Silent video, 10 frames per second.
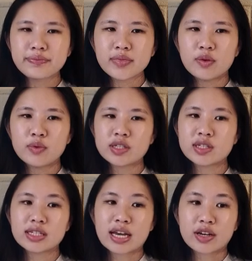we used to
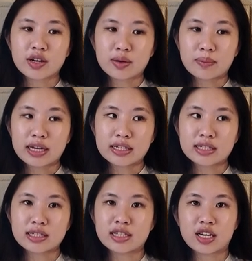take her to
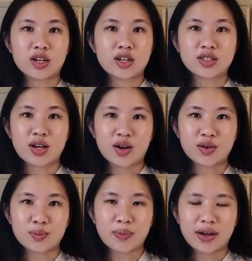places, take her to
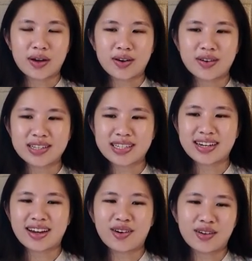Taco Bell, eat
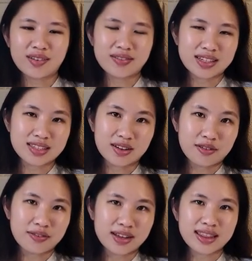at all of these little
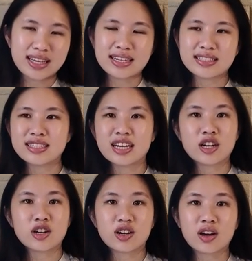fun things, take
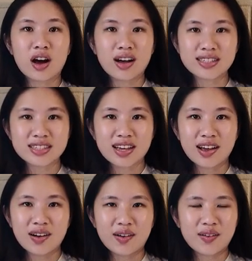her to
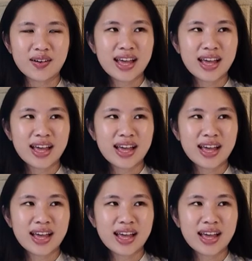Costco,